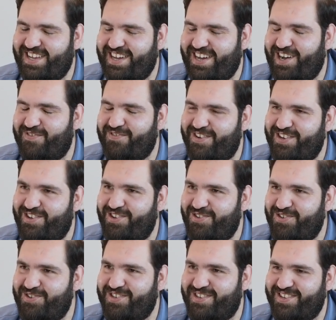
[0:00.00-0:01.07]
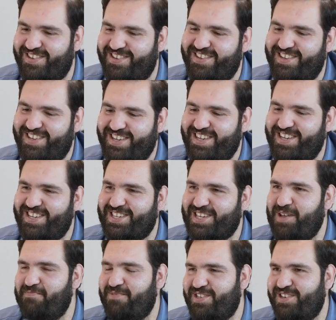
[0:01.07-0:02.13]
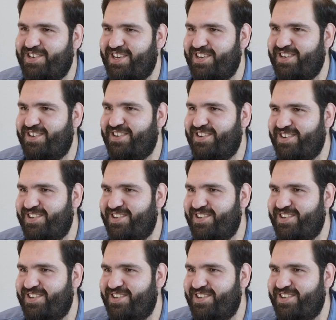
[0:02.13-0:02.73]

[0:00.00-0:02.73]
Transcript: after those is chemistry and